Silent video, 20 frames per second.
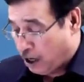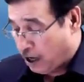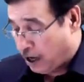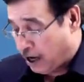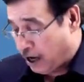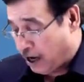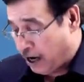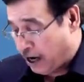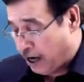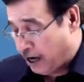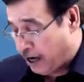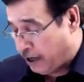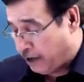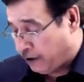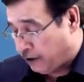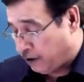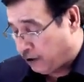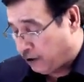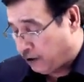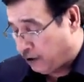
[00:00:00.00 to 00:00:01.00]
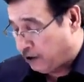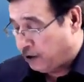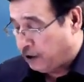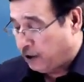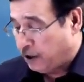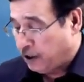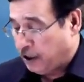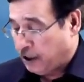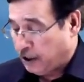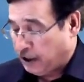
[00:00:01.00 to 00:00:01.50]
and
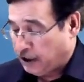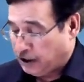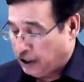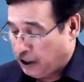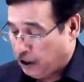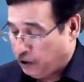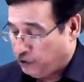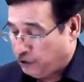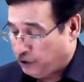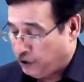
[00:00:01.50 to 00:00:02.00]
30,000